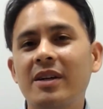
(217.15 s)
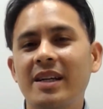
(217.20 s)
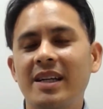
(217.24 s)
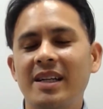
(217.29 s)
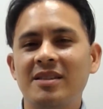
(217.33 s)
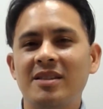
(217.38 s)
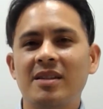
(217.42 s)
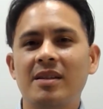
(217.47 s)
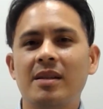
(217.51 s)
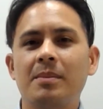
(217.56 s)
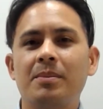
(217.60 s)

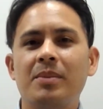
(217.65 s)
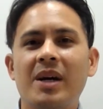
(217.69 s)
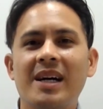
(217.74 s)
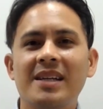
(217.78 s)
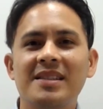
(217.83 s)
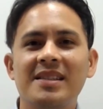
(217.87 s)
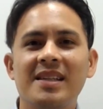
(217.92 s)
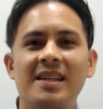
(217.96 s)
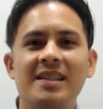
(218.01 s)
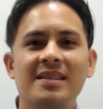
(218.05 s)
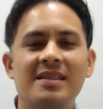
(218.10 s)
into the
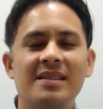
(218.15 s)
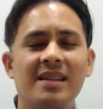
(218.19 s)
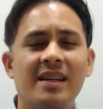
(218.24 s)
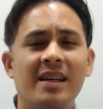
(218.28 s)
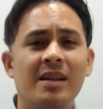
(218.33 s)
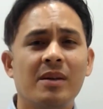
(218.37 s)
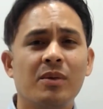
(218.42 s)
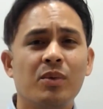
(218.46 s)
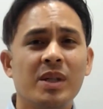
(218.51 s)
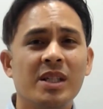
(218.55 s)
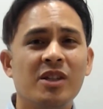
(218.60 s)
process
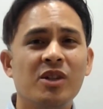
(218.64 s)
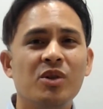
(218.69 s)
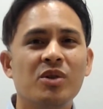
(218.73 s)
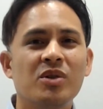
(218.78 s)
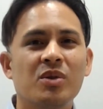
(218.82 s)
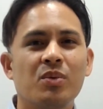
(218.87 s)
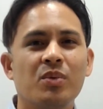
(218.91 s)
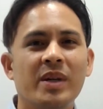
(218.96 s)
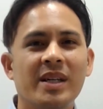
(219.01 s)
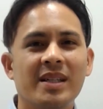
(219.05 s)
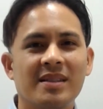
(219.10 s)
and
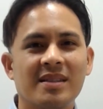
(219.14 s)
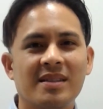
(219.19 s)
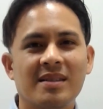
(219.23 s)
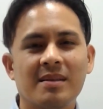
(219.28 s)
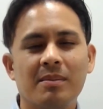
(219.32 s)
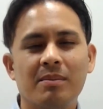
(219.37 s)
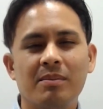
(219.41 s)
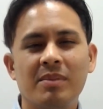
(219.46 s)
reduce risk